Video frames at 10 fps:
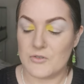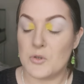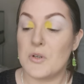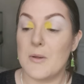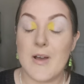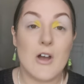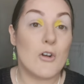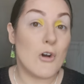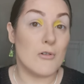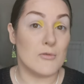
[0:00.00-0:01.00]
talking about our
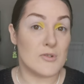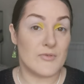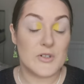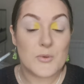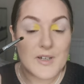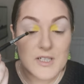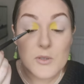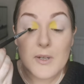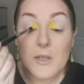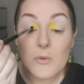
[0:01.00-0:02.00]
goals for
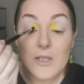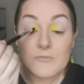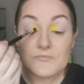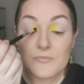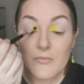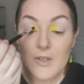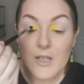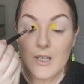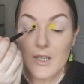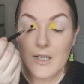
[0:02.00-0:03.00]
2021.
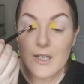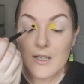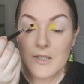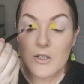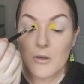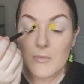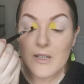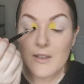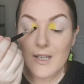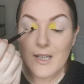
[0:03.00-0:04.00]
And it kind of got
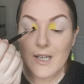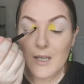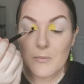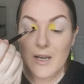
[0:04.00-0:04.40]
me thinking